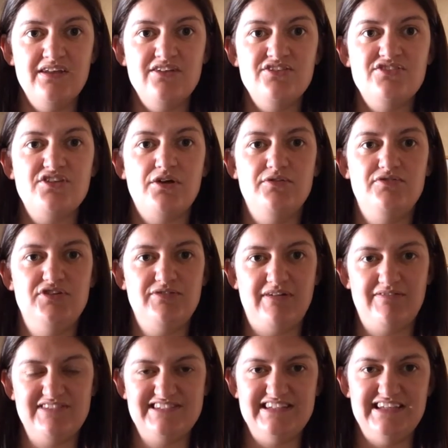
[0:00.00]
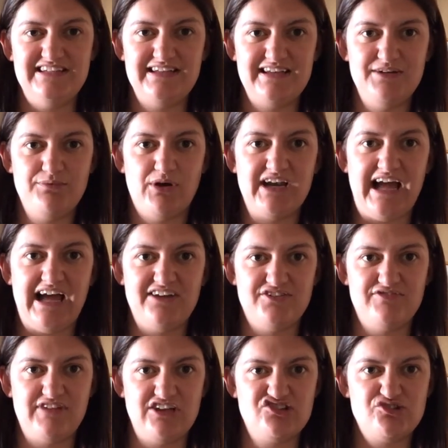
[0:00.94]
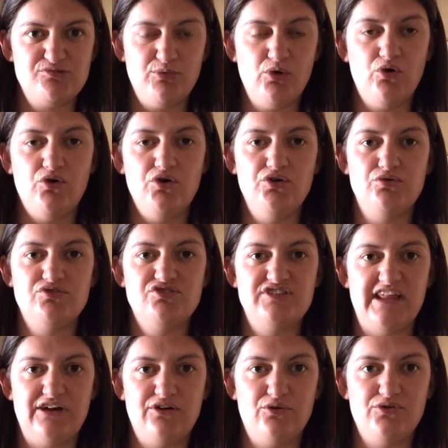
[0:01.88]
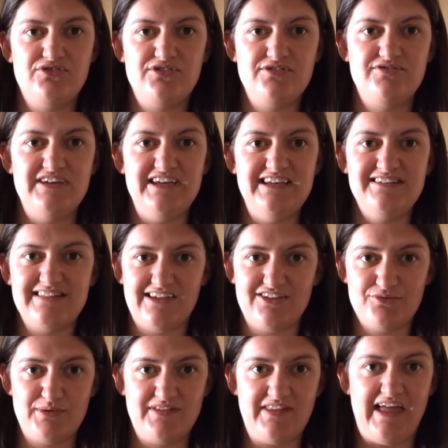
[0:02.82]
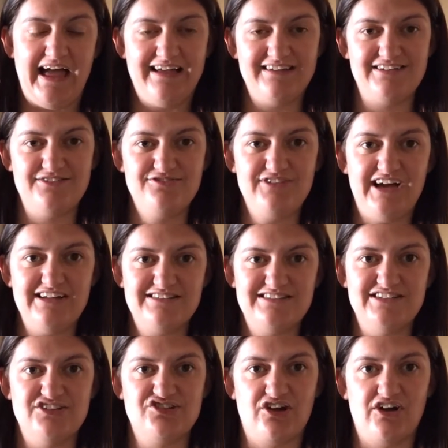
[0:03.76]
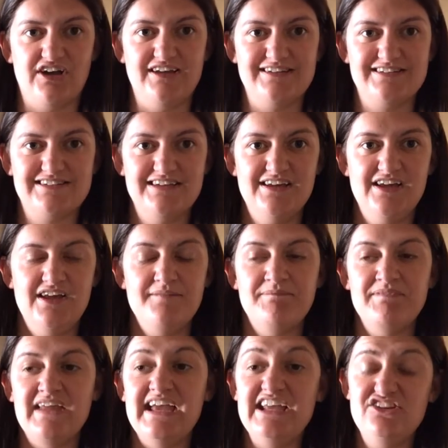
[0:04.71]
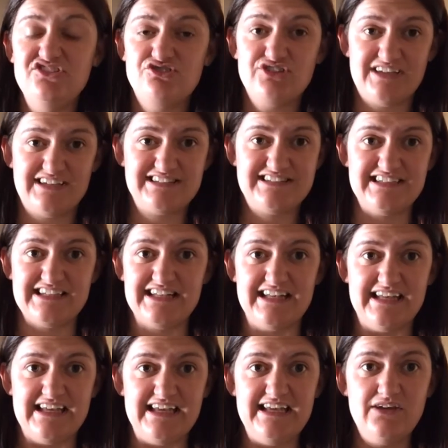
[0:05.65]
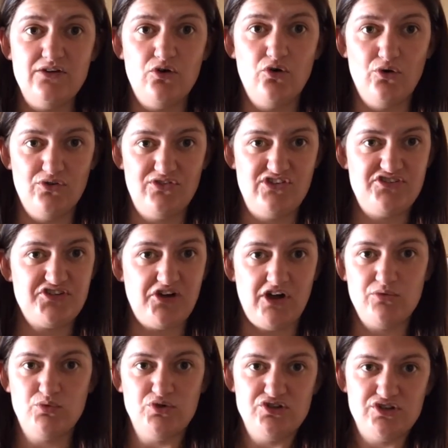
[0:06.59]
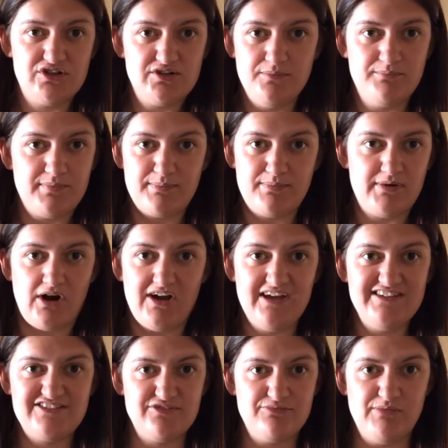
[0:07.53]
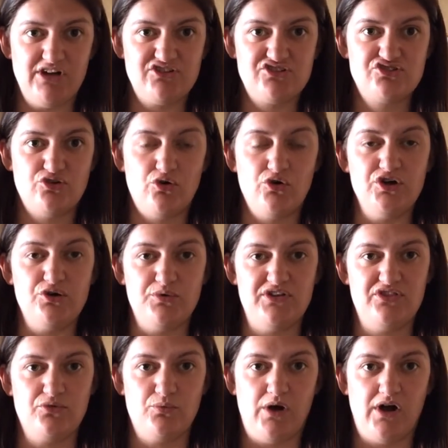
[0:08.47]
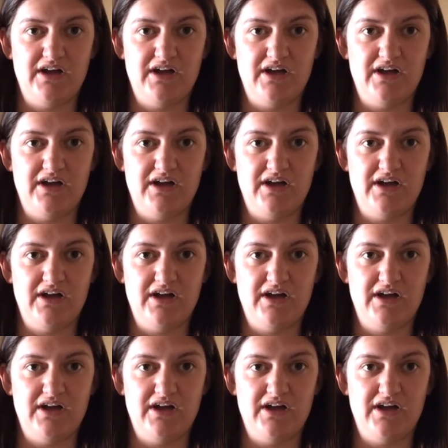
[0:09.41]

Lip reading: So if you've ever seen anyone add a vegetable oil to their horse's feed, that's when they're adding fat to the diet. Interestingly, a horse's diet wouldn't comprise of much oil in the